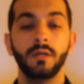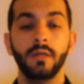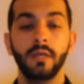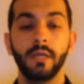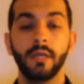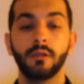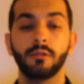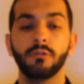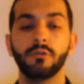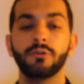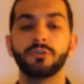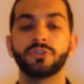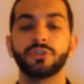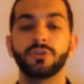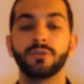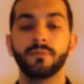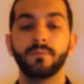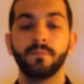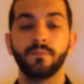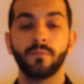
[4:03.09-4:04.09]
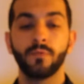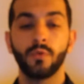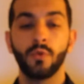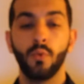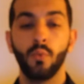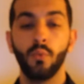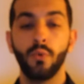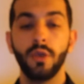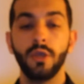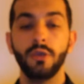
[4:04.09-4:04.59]
Enclosure.
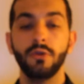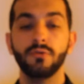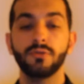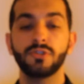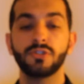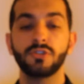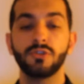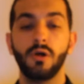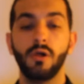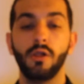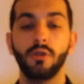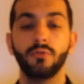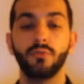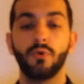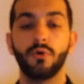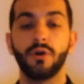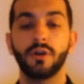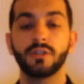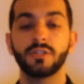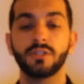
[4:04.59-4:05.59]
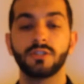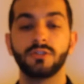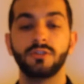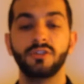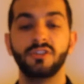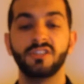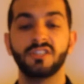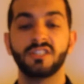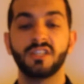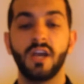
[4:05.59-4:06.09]
We used SolidWorks to
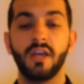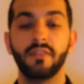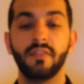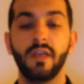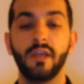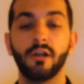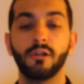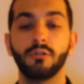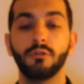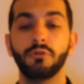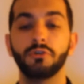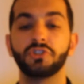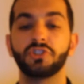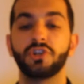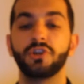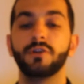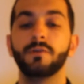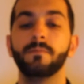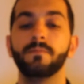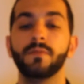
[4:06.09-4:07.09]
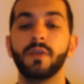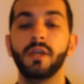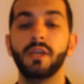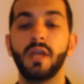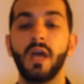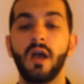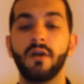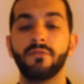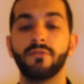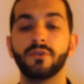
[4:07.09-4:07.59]
design the enclosure in
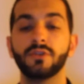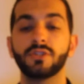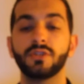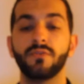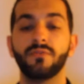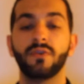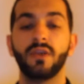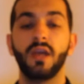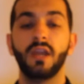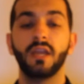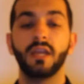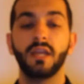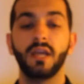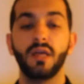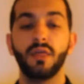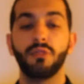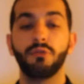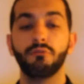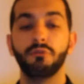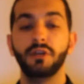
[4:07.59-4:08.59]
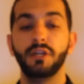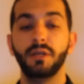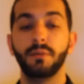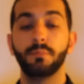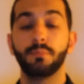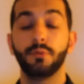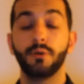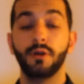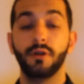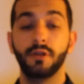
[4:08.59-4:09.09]
efforts of getting it
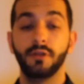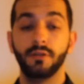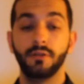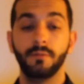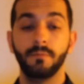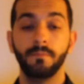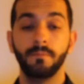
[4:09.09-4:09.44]
3D printed.